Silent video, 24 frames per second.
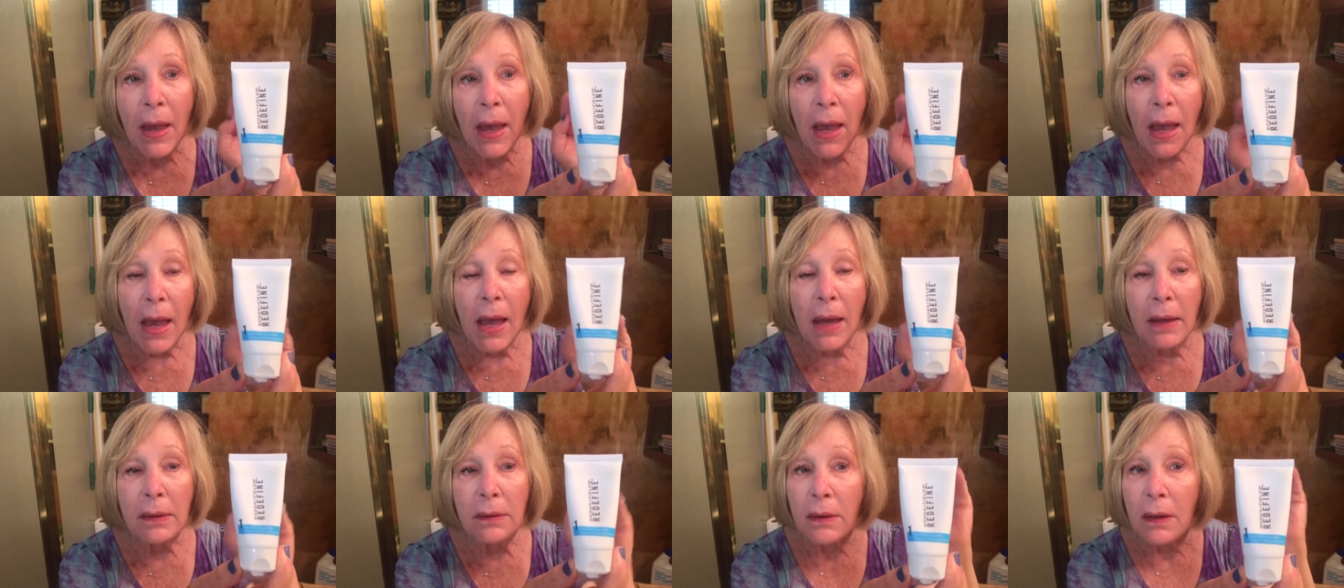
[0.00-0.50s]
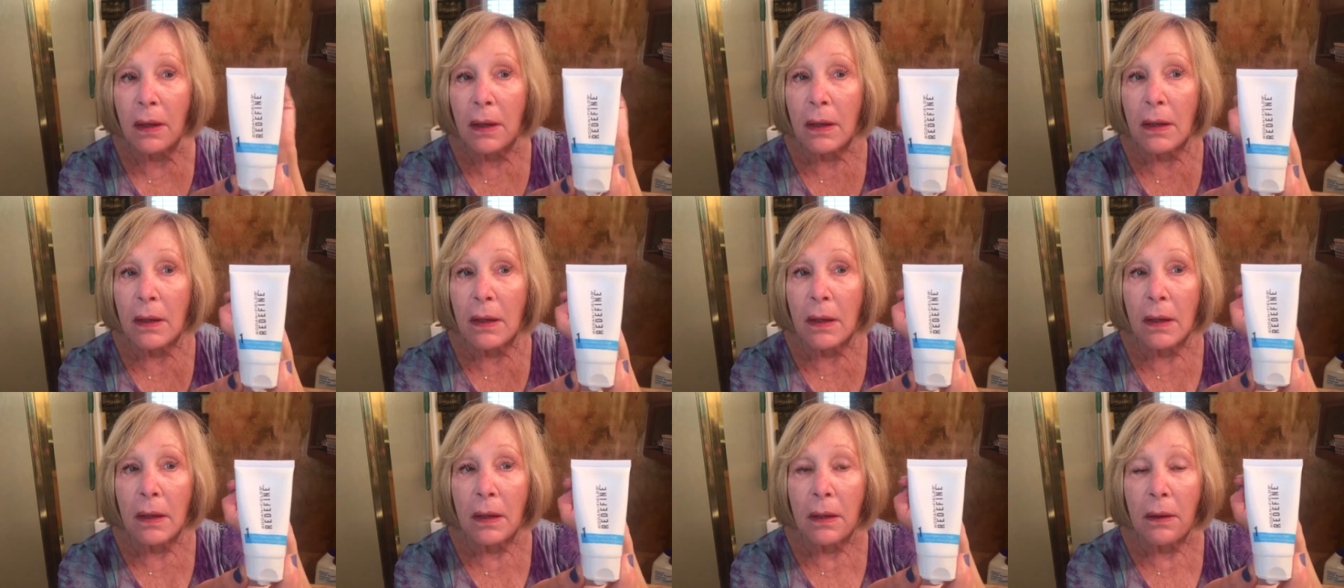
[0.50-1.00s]
and
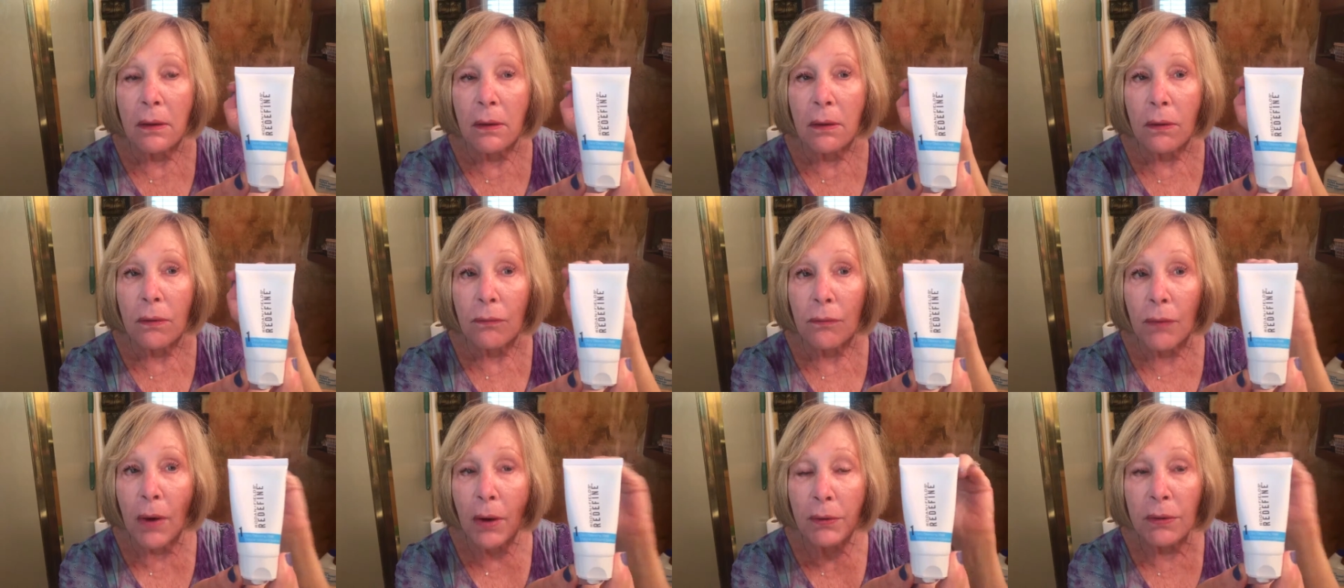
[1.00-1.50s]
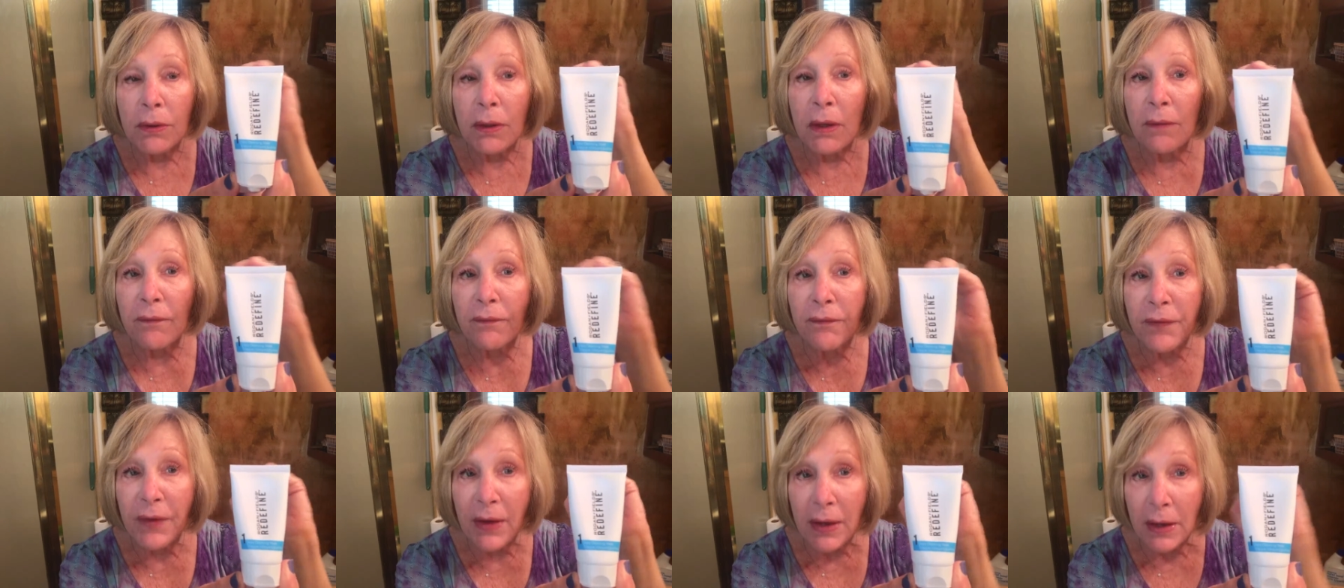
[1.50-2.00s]
Rodan
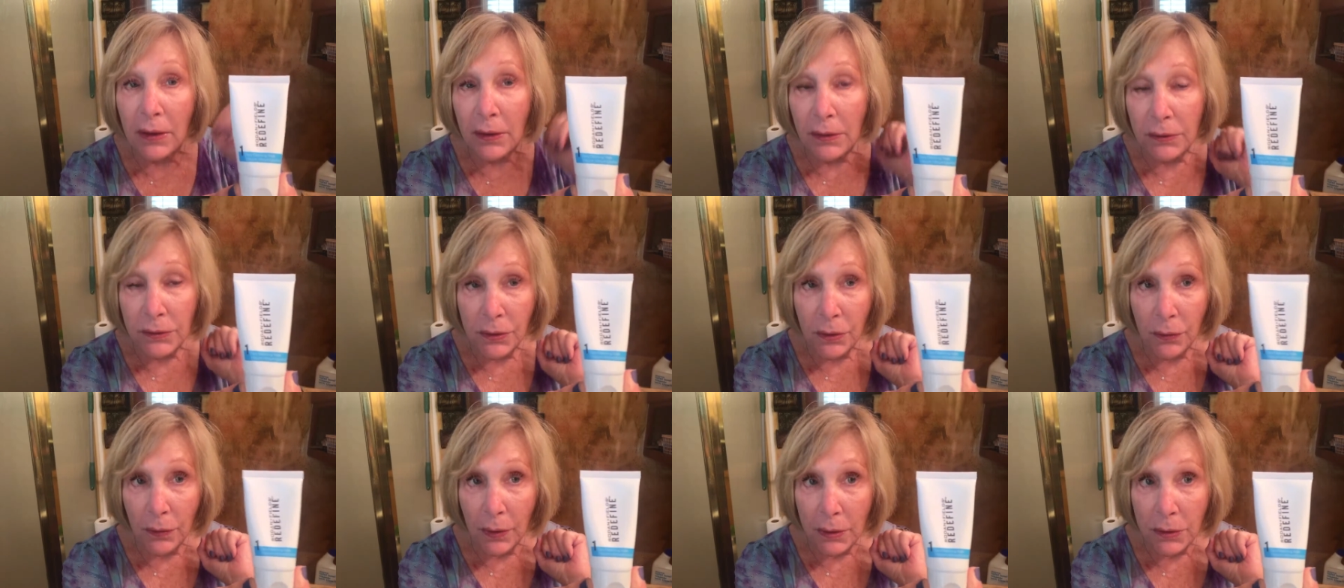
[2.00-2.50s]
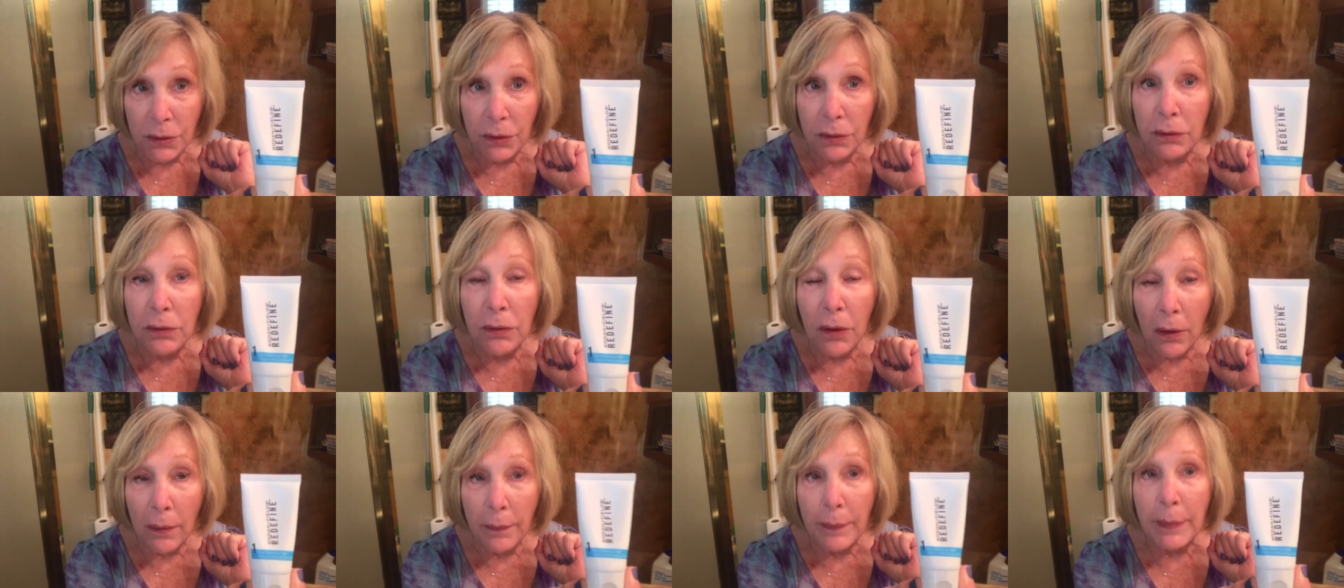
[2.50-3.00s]
and Fields, who are two
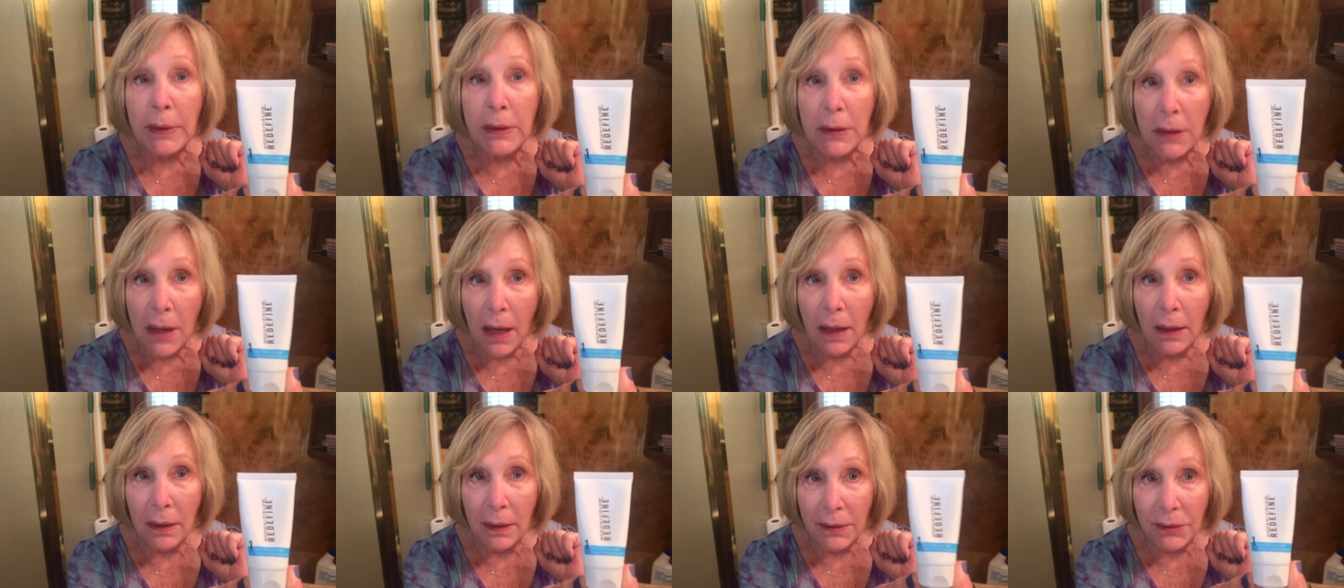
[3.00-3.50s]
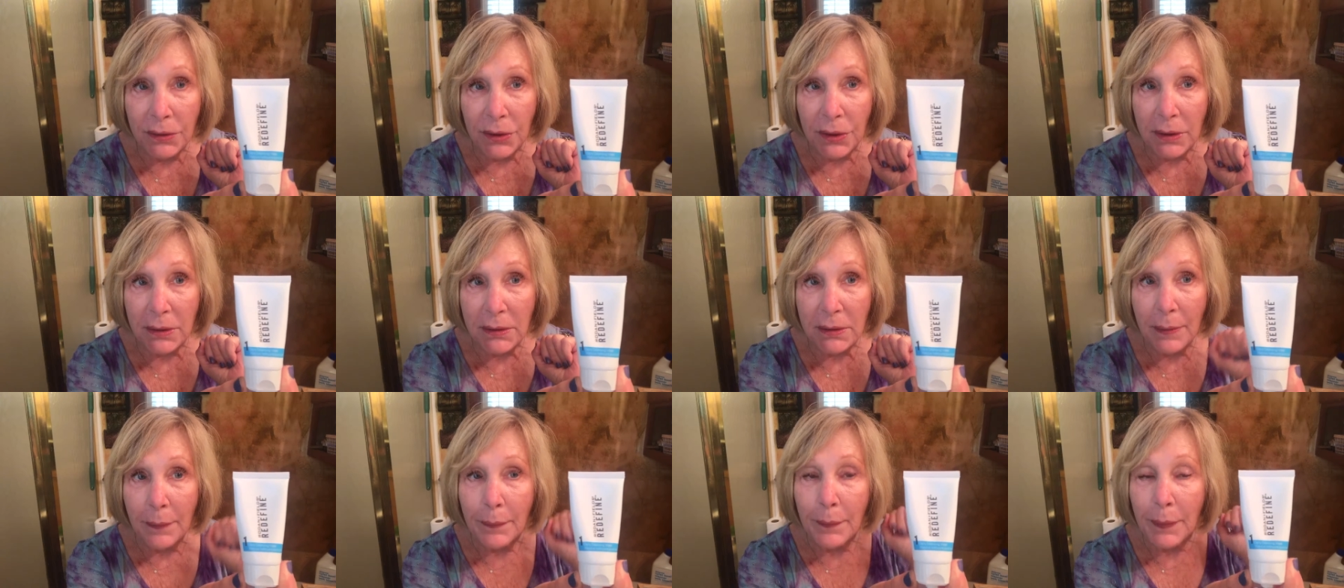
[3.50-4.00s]

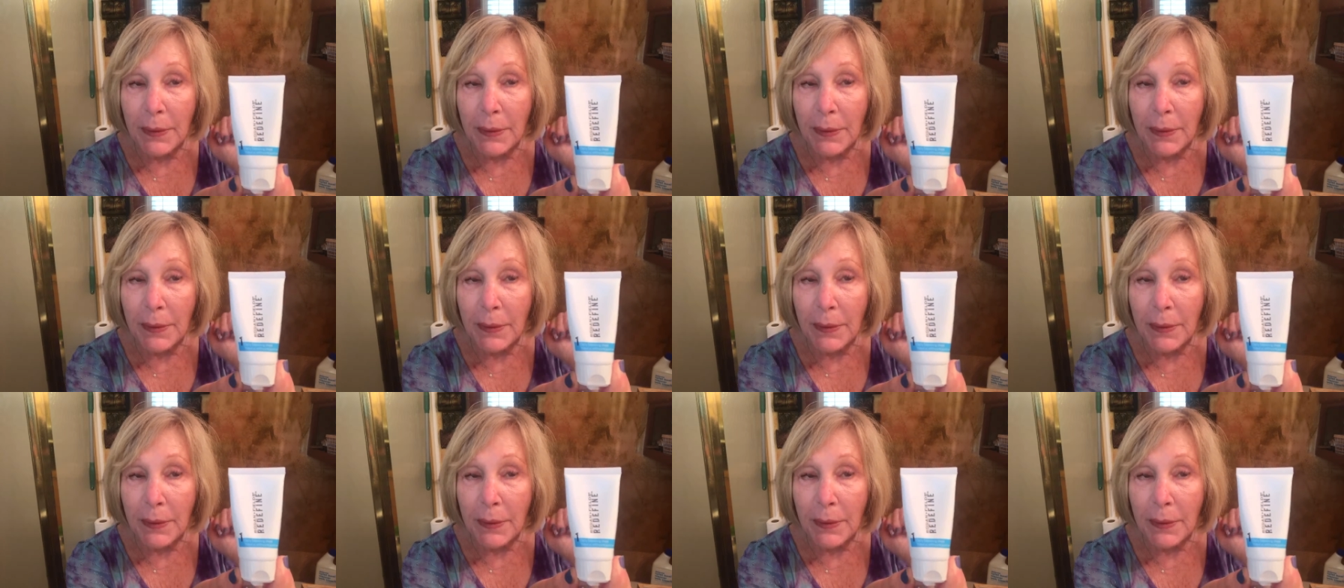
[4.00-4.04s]
dermatologists,